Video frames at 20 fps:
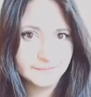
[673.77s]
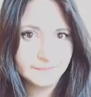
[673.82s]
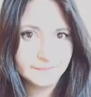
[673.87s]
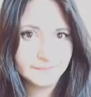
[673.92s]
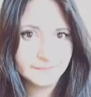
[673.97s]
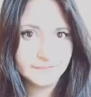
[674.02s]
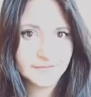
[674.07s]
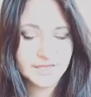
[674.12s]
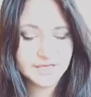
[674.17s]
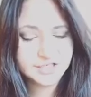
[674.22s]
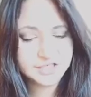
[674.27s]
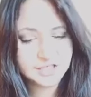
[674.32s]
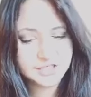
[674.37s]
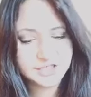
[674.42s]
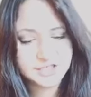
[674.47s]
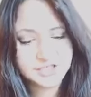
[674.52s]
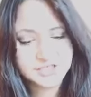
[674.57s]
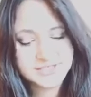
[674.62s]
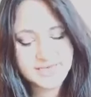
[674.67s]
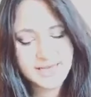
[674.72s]
They just
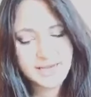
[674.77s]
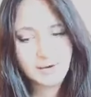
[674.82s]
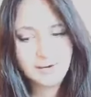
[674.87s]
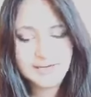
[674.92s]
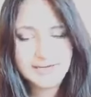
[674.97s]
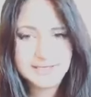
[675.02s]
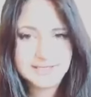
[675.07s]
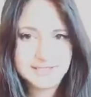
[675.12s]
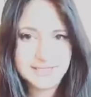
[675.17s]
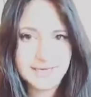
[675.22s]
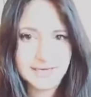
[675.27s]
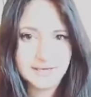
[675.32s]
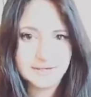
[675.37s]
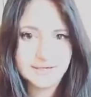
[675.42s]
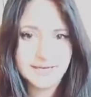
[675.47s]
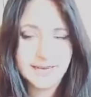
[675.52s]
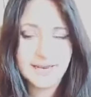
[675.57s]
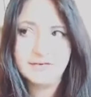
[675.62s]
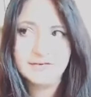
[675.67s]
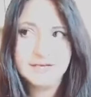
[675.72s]
shout it down.
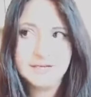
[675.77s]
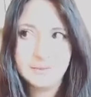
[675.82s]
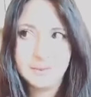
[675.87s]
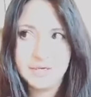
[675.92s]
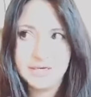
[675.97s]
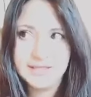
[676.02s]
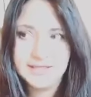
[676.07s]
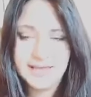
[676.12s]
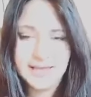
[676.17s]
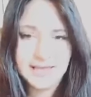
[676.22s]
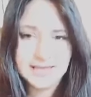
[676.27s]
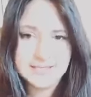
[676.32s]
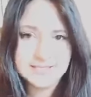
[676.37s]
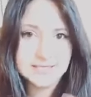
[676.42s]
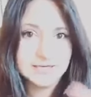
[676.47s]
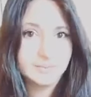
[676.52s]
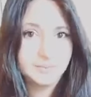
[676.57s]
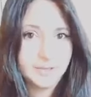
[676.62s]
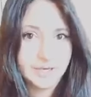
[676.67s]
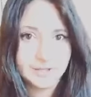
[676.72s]
Anyone that has
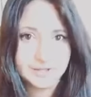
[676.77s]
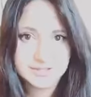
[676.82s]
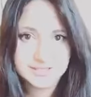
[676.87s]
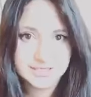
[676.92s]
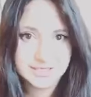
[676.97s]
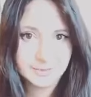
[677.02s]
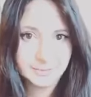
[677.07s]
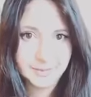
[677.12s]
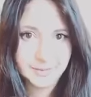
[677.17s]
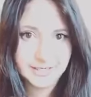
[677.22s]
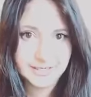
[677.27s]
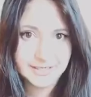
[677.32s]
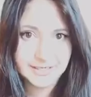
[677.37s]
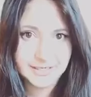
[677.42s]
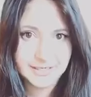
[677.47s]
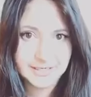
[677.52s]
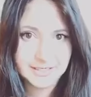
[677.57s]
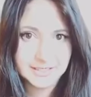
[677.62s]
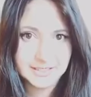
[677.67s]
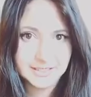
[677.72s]
an opposing
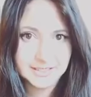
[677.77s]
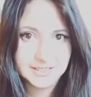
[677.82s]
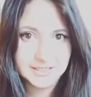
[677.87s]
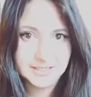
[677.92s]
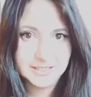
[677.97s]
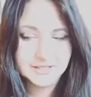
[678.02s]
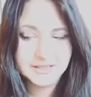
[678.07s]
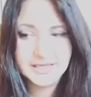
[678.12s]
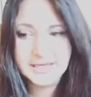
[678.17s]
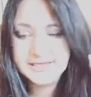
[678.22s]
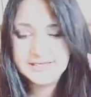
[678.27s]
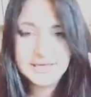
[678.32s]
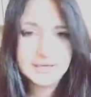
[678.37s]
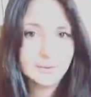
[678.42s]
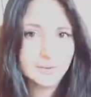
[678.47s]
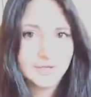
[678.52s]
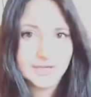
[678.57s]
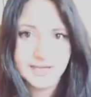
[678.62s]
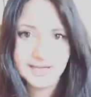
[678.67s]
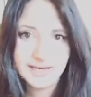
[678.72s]
opinion, they don't
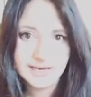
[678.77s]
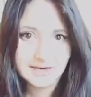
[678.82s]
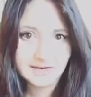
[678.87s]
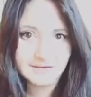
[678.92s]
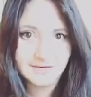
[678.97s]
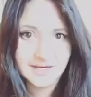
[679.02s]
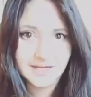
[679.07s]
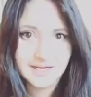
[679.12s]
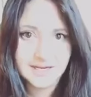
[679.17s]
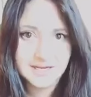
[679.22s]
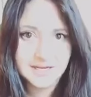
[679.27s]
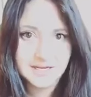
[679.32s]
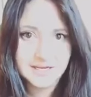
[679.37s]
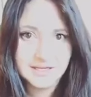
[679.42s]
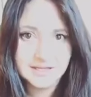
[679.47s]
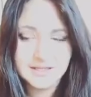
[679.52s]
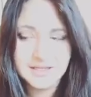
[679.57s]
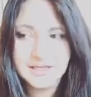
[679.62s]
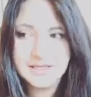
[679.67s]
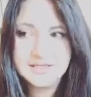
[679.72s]
want to hear it.
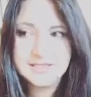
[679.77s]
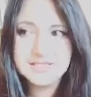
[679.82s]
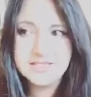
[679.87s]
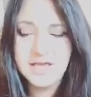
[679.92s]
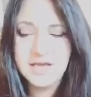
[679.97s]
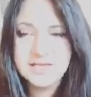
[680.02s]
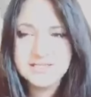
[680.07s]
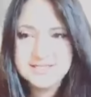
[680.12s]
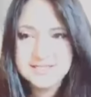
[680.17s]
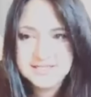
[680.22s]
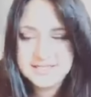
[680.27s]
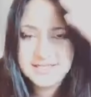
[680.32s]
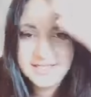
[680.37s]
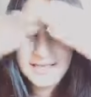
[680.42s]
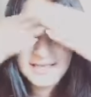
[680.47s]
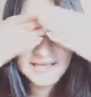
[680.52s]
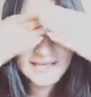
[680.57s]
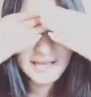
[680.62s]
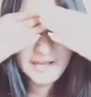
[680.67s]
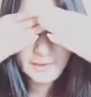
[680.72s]
It's like
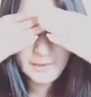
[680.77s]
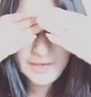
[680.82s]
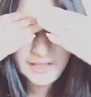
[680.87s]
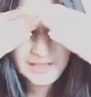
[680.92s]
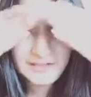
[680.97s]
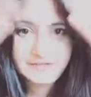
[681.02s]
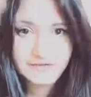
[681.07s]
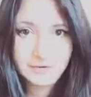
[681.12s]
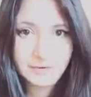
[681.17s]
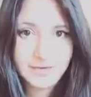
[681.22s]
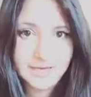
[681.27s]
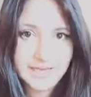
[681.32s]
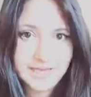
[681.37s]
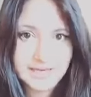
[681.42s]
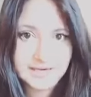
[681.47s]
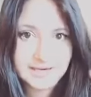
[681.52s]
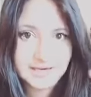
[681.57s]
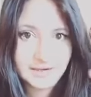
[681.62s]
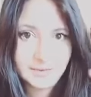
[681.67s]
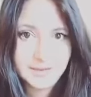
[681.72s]
see no evil,
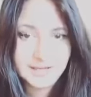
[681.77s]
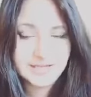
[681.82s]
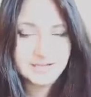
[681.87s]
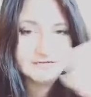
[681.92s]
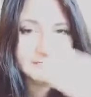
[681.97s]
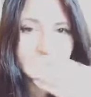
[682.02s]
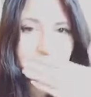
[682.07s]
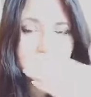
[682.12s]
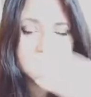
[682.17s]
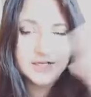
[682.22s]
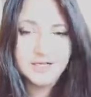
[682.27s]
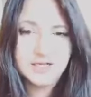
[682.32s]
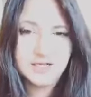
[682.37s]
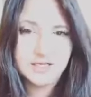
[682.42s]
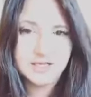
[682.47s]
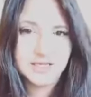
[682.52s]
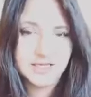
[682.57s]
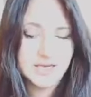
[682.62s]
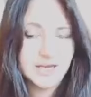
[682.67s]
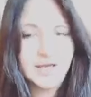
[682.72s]
hear no evil.
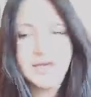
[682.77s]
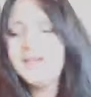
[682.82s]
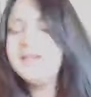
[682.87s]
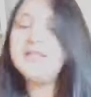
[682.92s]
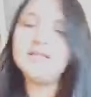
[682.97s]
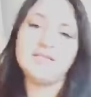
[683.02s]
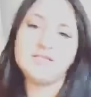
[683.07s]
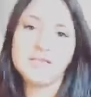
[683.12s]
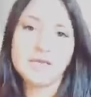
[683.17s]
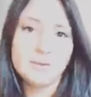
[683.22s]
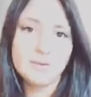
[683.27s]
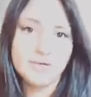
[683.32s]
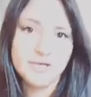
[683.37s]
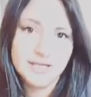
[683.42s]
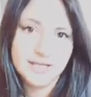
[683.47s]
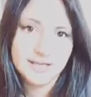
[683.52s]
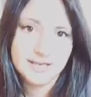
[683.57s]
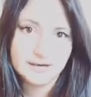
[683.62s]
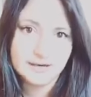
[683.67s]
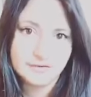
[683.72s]
They're like, they don't want
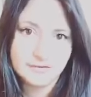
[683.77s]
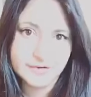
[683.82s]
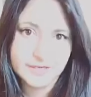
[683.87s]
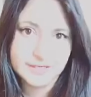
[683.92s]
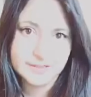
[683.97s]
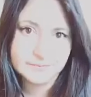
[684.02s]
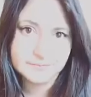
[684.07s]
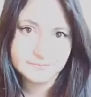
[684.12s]
to hear it.